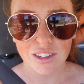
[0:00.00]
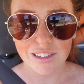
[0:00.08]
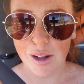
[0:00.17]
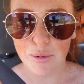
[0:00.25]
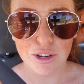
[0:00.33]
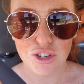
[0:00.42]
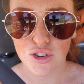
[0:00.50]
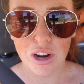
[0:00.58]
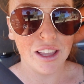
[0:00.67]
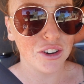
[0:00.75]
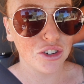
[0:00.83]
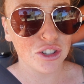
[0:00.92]
I'm going to
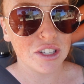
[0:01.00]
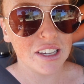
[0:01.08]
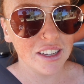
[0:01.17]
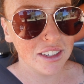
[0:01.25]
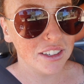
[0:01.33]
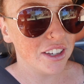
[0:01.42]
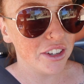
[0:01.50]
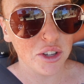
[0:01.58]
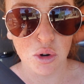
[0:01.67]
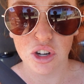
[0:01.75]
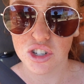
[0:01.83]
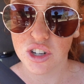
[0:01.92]
trail across here and you
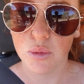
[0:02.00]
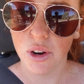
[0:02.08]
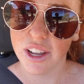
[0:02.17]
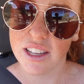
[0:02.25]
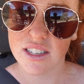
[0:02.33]
watch. Won't get